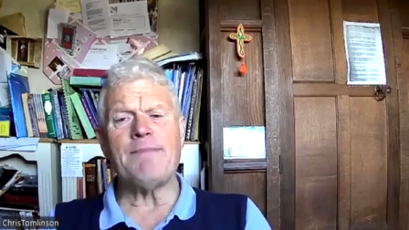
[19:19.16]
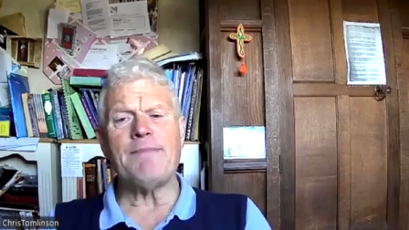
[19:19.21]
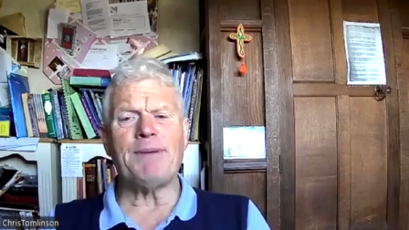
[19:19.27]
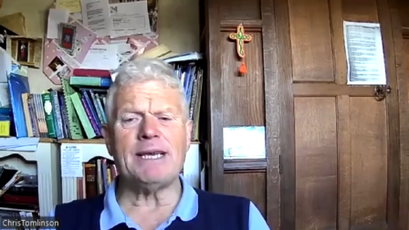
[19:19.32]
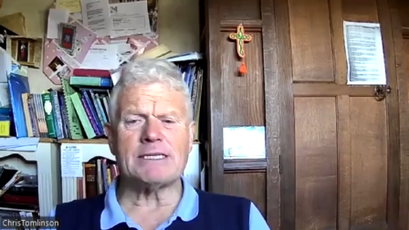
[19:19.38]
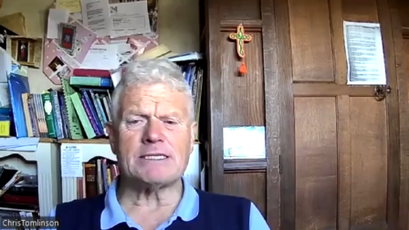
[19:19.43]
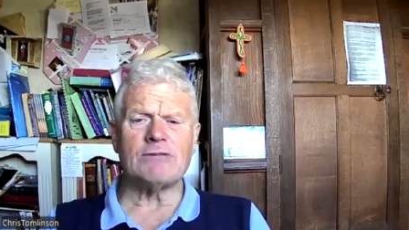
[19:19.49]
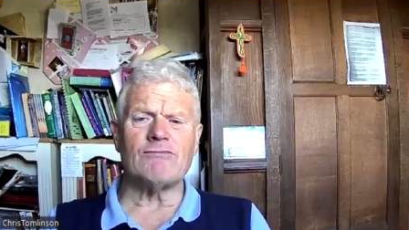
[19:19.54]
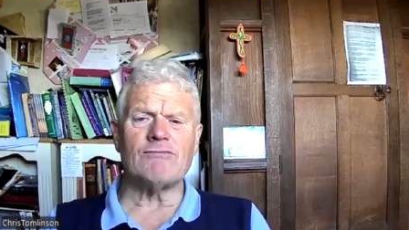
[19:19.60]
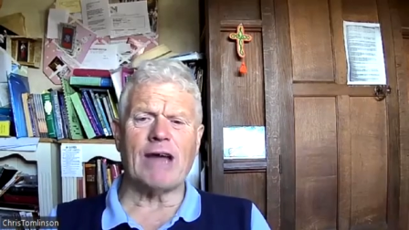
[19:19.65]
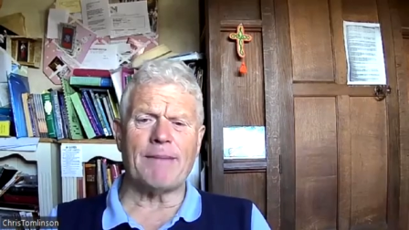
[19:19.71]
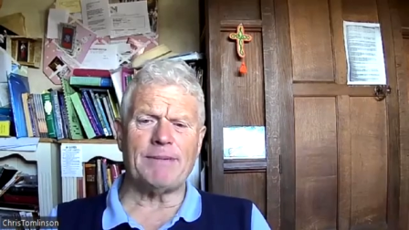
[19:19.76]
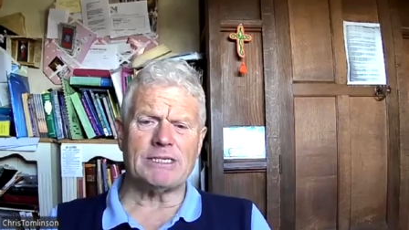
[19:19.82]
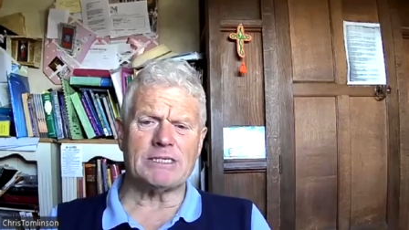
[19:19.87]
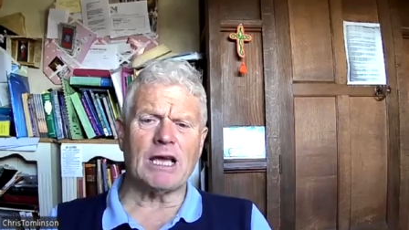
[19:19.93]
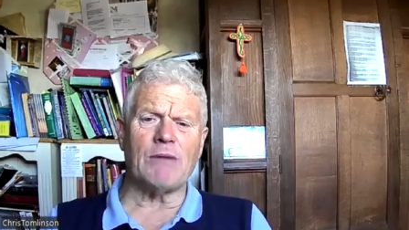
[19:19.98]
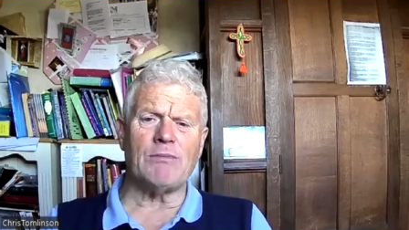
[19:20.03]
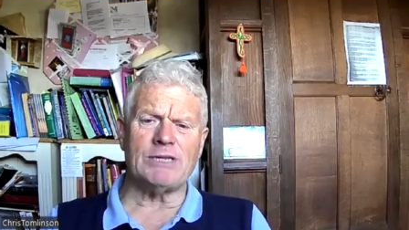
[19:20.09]
pigs and
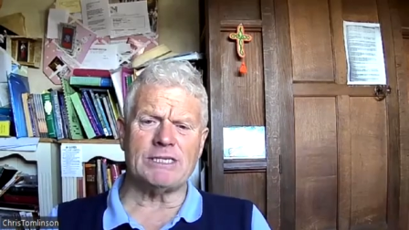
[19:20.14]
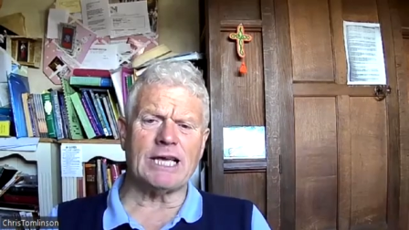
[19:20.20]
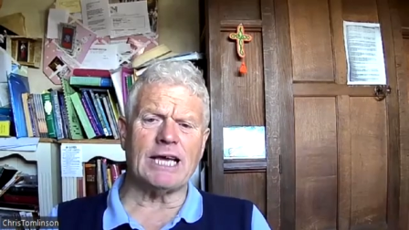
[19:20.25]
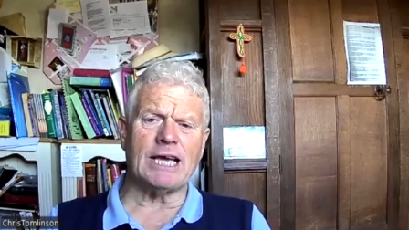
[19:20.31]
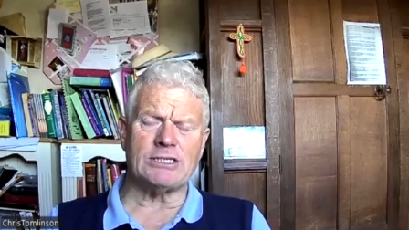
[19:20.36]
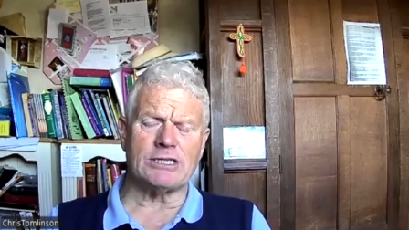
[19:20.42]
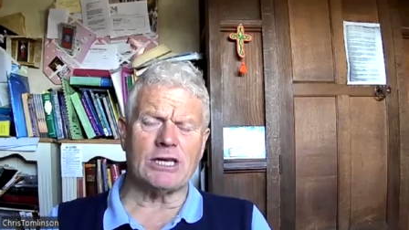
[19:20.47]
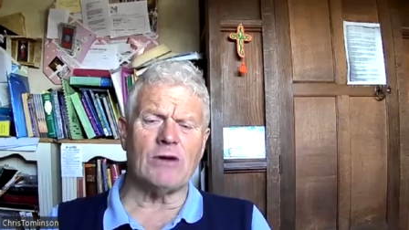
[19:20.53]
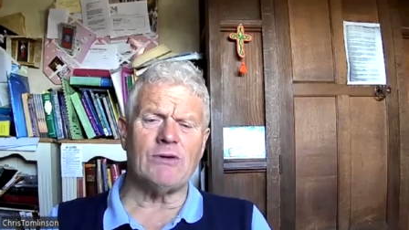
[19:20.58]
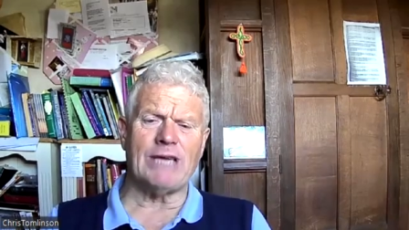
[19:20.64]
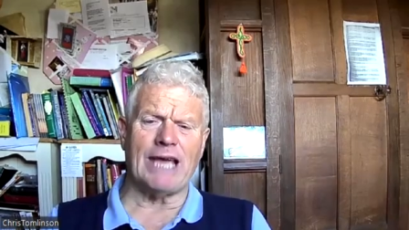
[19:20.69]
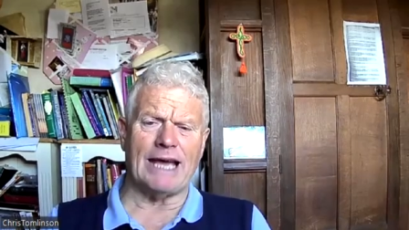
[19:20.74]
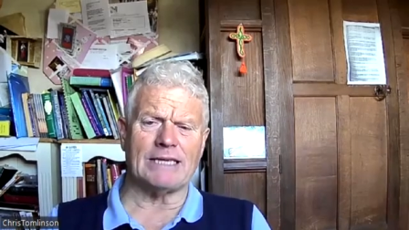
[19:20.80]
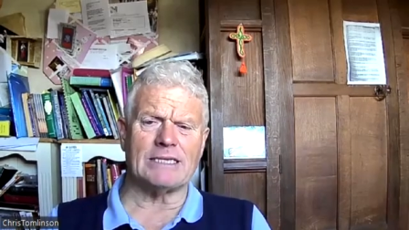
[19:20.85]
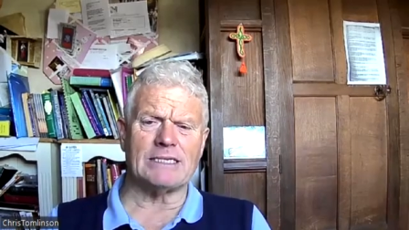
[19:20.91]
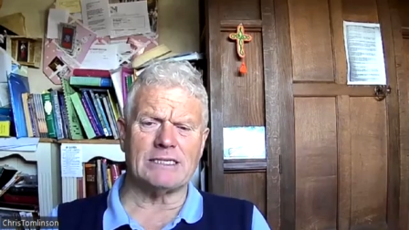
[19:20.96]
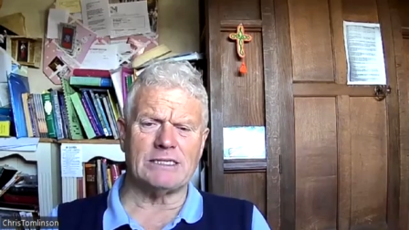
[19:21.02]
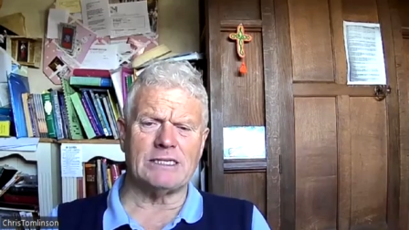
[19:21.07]
rabbits, I would say so.
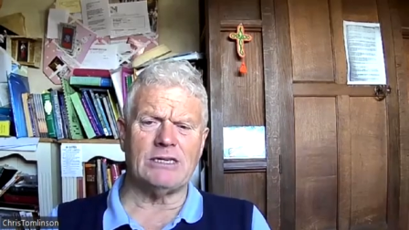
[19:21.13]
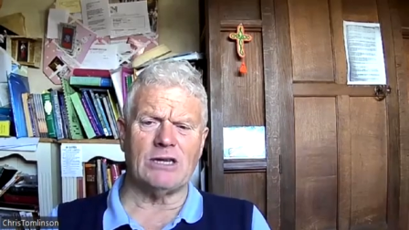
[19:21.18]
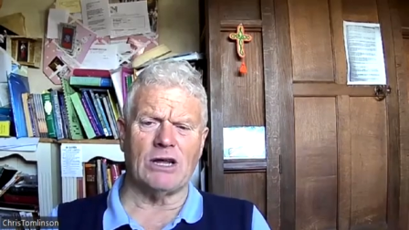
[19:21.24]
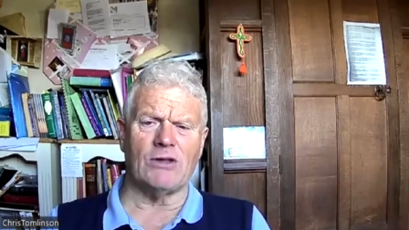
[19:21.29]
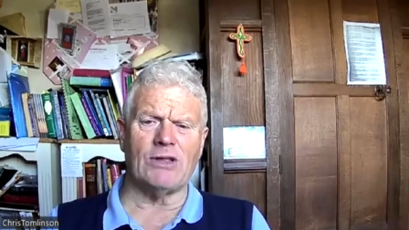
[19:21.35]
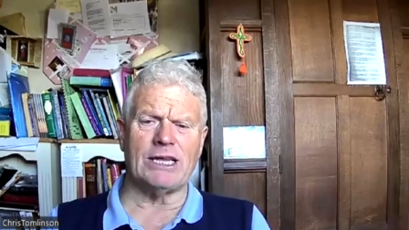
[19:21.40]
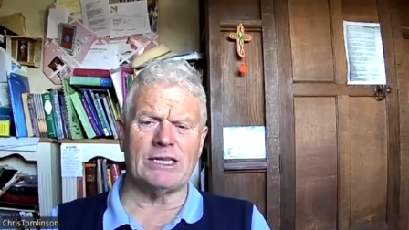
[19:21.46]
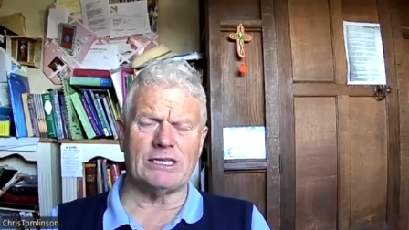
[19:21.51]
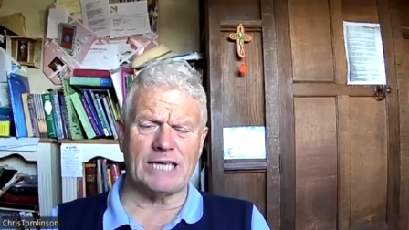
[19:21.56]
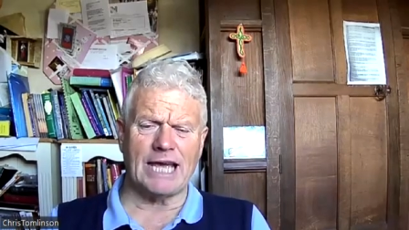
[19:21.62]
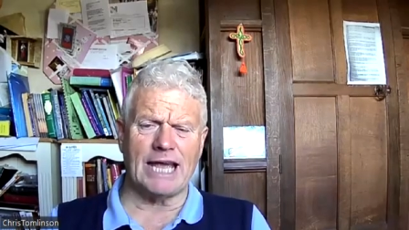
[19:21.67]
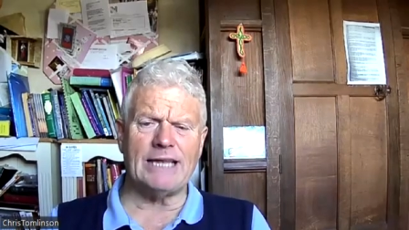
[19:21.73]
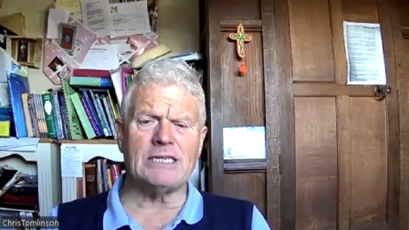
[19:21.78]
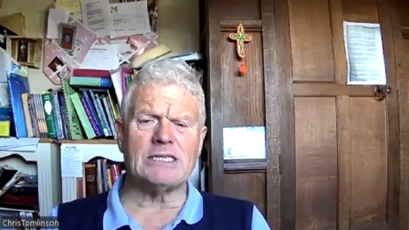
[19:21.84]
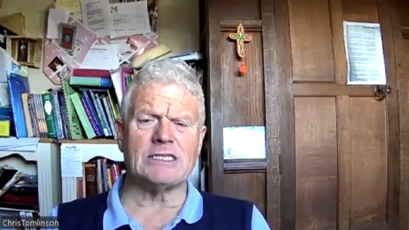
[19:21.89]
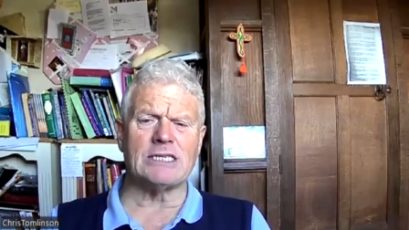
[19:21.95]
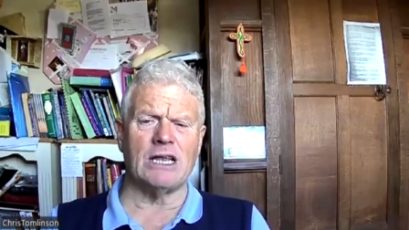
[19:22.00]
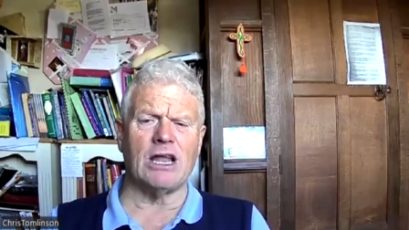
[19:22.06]
Yes, you know they
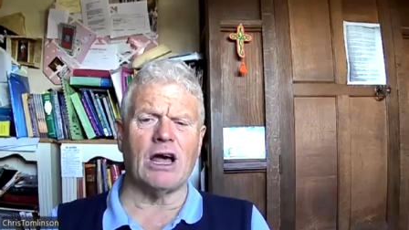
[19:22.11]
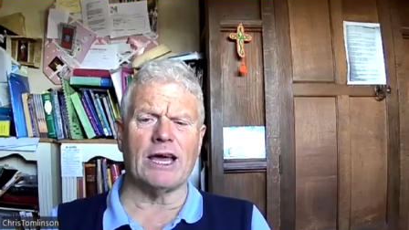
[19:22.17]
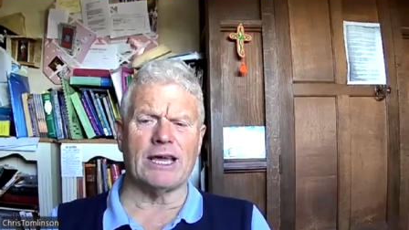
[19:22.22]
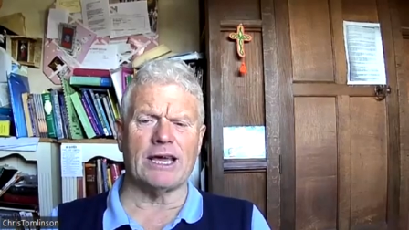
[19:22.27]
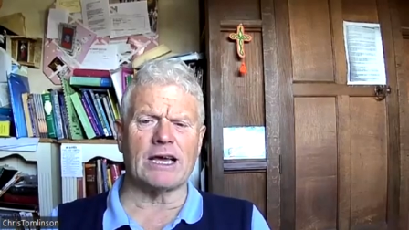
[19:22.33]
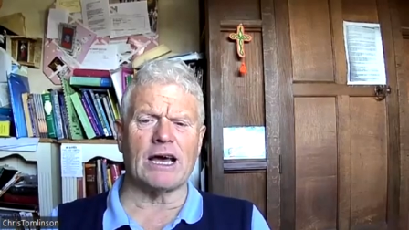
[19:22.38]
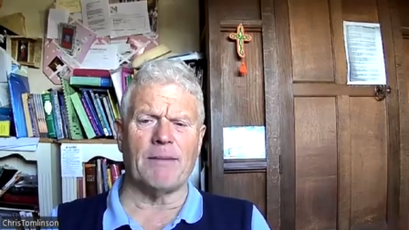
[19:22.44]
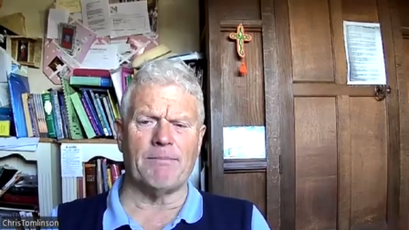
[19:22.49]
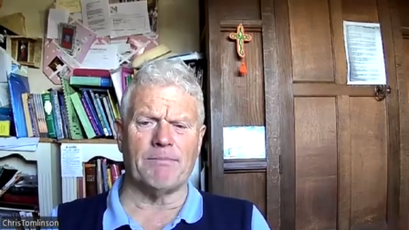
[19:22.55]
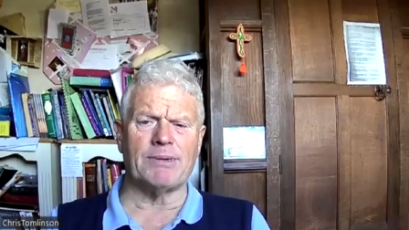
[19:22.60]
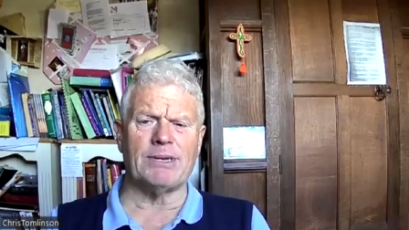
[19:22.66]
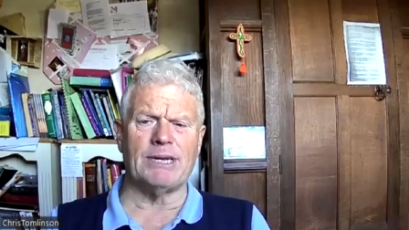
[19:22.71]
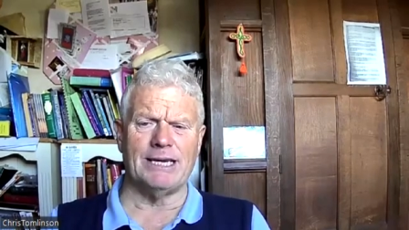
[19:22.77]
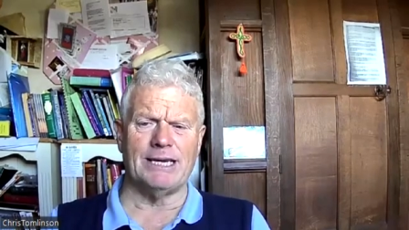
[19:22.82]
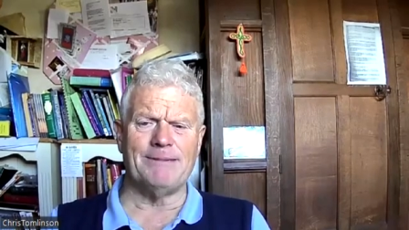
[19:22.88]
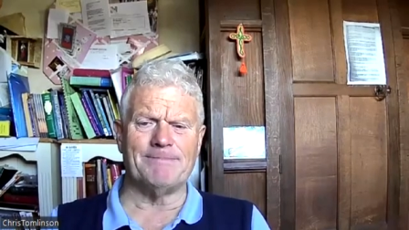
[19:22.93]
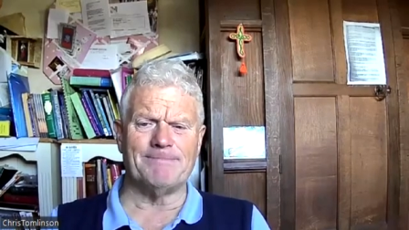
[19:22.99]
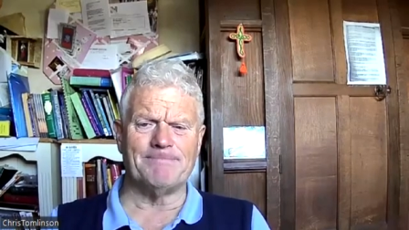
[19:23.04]
tend to like
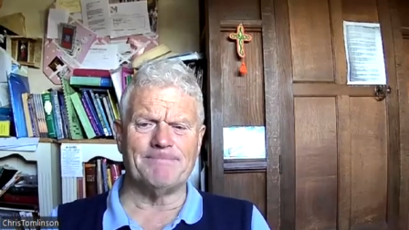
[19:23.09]
company.